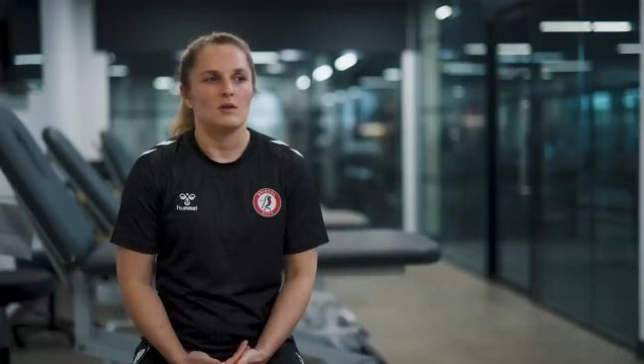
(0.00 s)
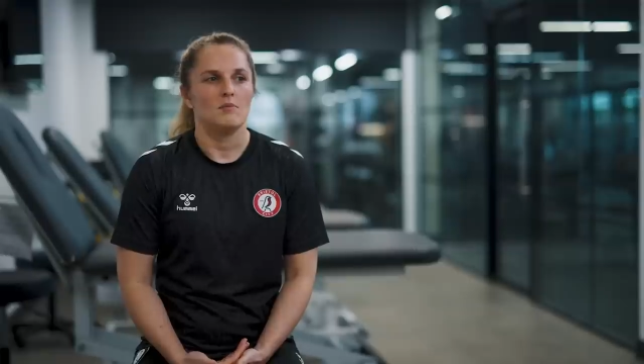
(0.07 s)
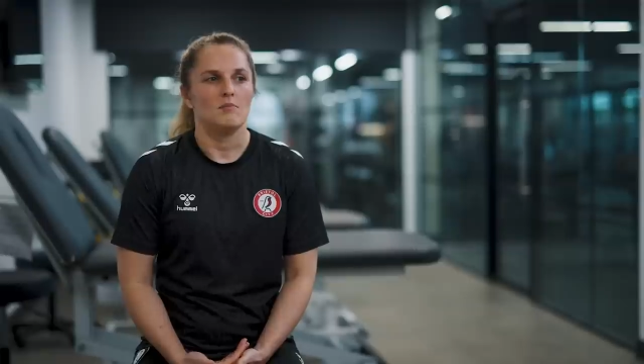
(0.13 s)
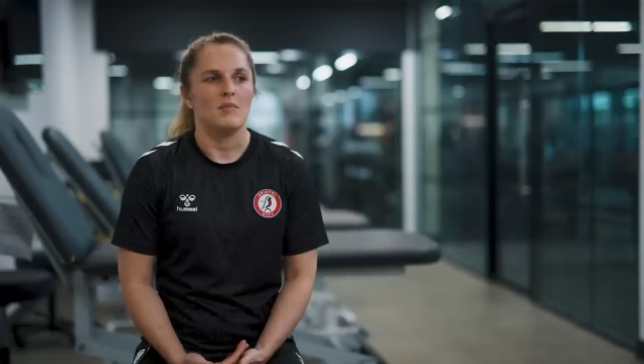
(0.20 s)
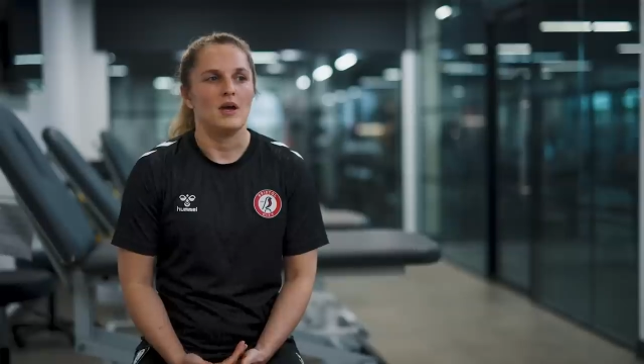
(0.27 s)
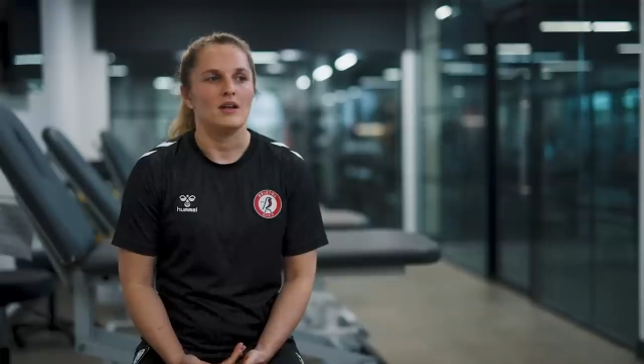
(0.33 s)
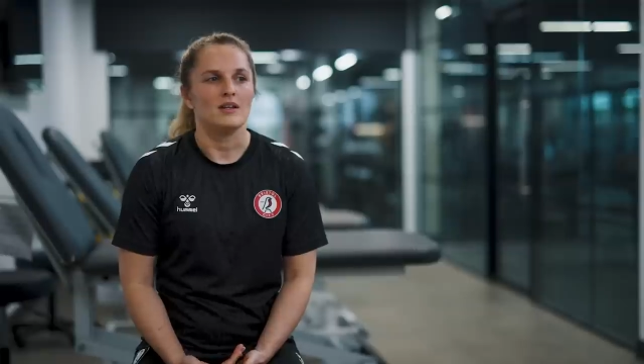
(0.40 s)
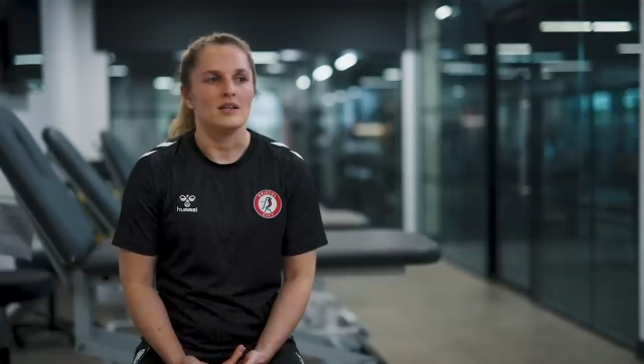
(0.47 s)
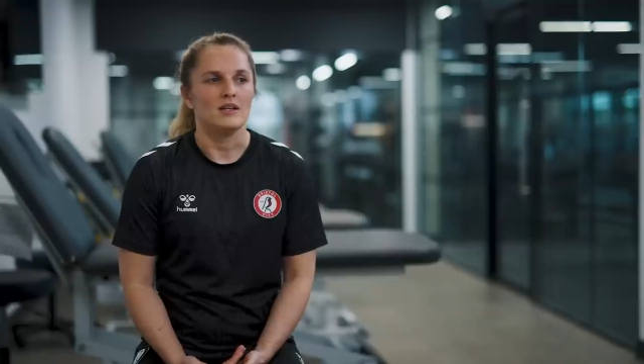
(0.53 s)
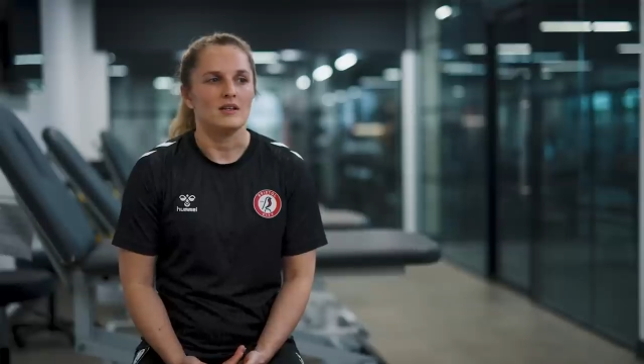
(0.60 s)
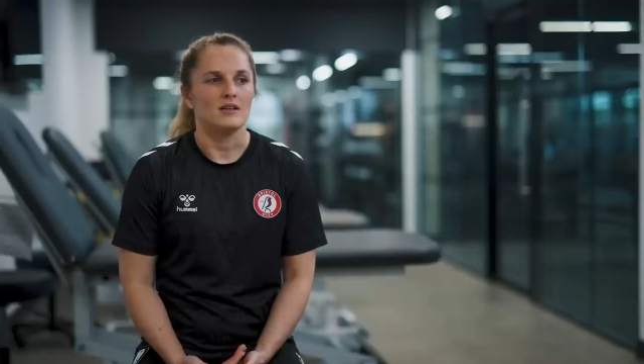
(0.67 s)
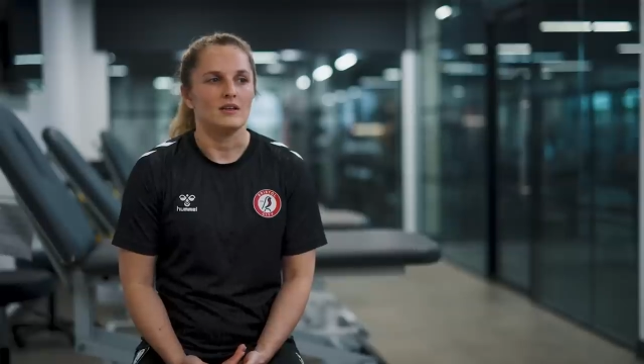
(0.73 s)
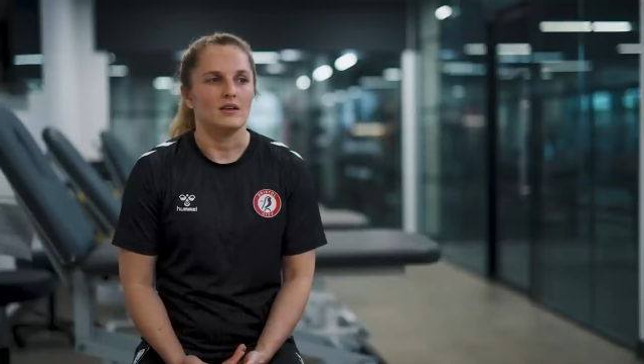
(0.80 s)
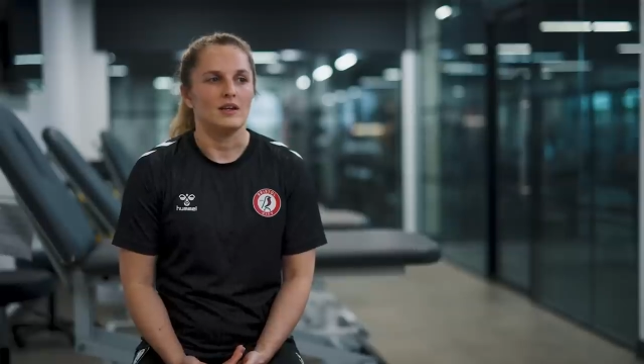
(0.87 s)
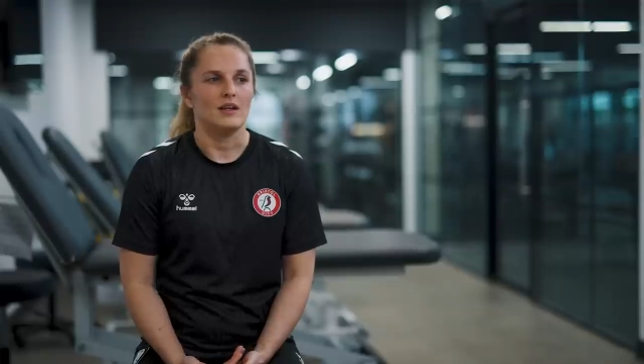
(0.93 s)

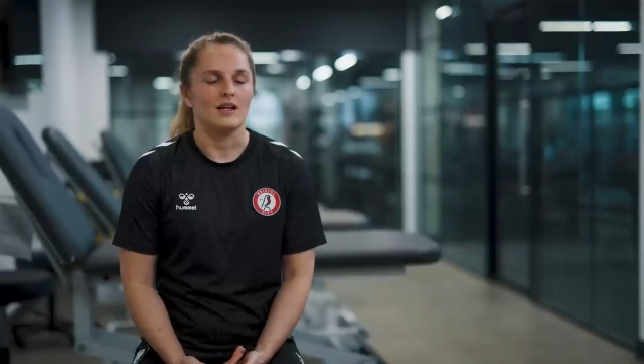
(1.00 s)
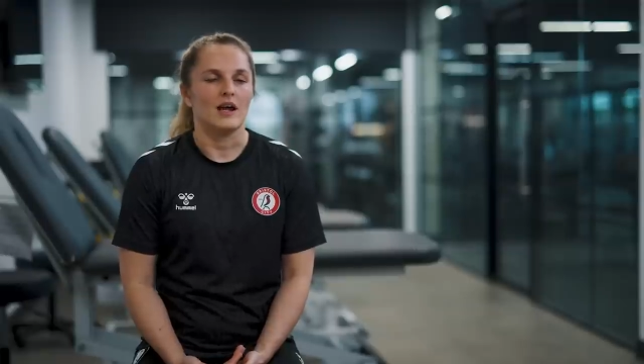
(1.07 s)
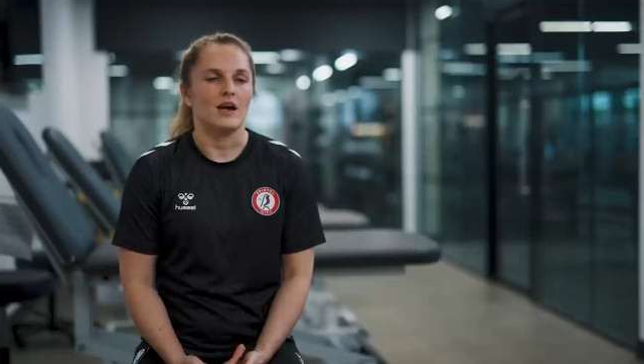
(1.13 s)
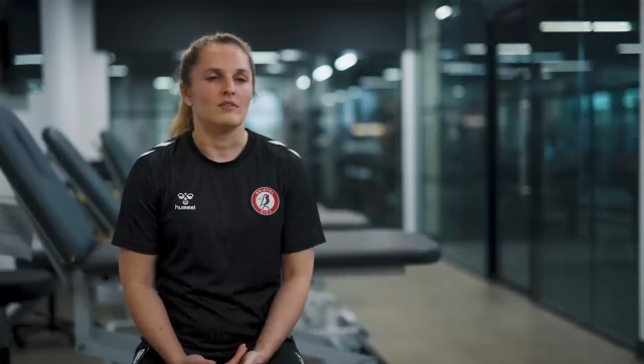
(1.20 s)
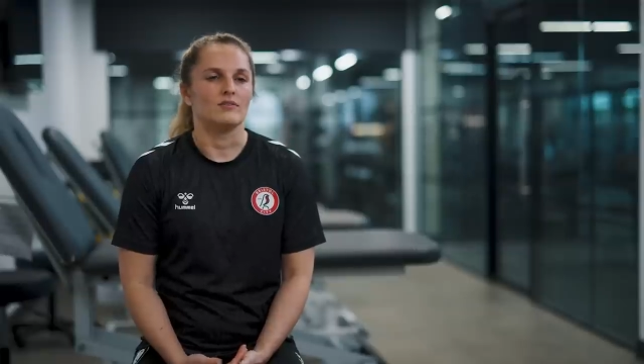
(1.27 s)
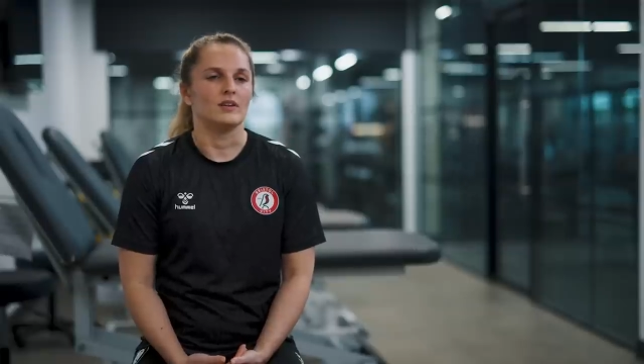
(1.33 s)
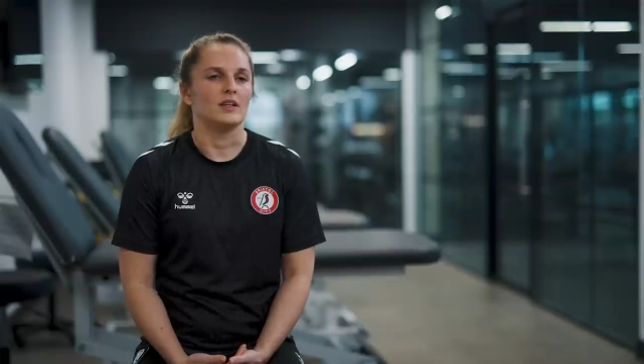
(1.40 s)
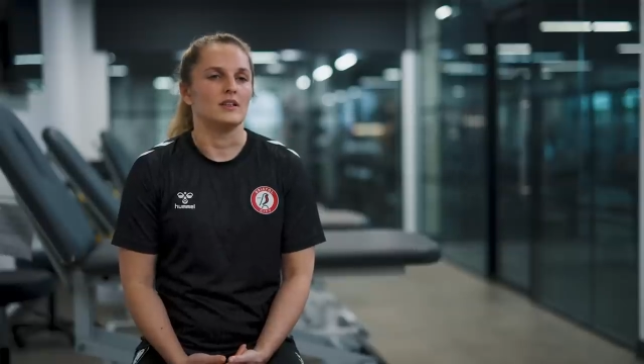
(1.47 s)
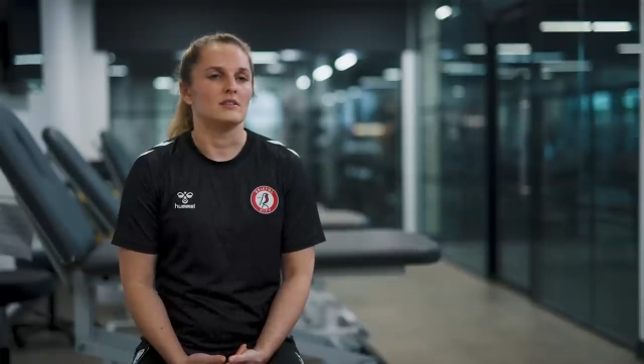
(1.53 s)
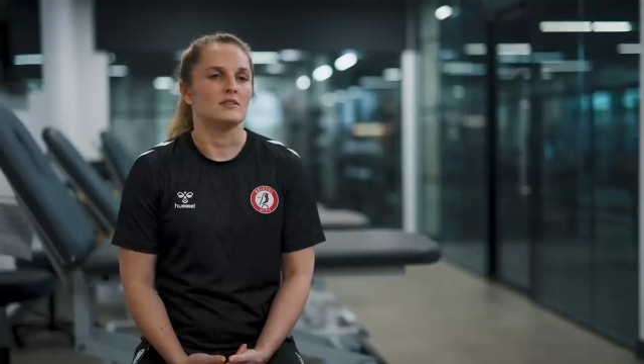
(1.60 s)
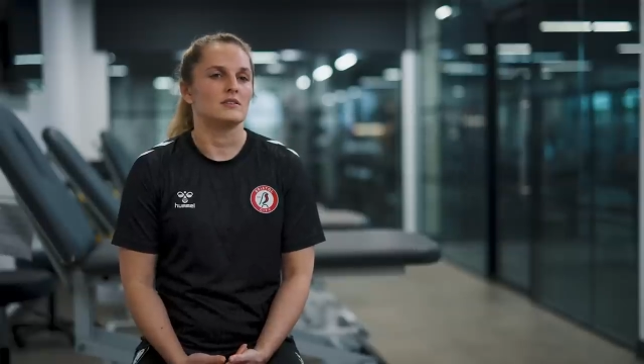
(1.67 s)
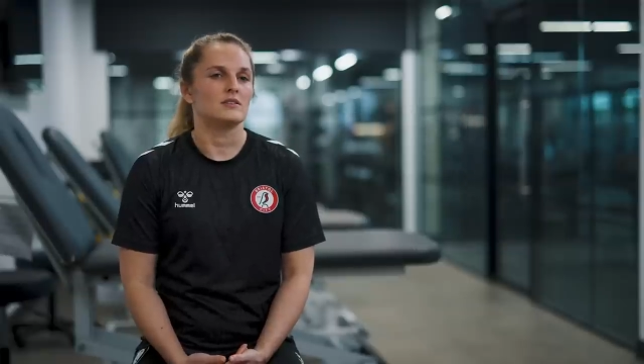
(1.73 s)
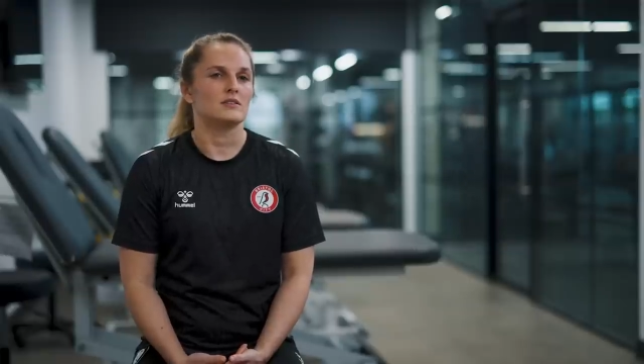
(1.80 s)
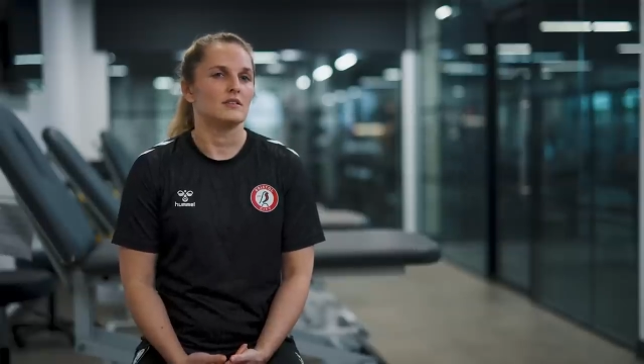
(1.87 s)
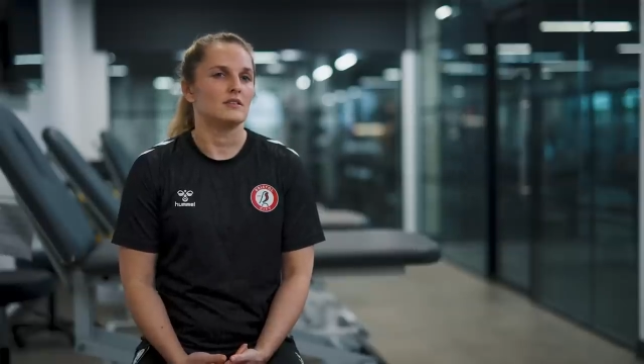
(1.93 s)
many elite
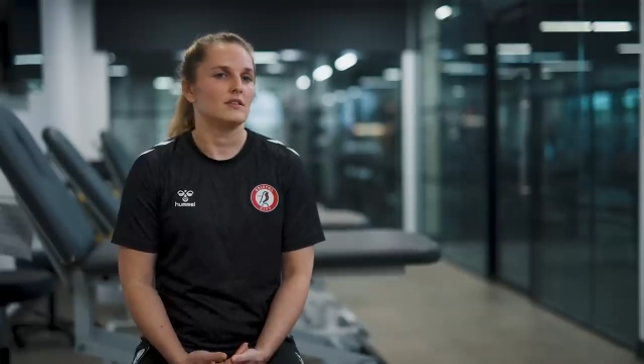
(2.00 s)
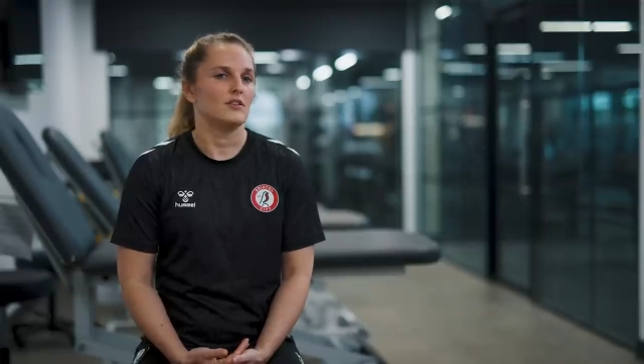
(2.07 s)
athletes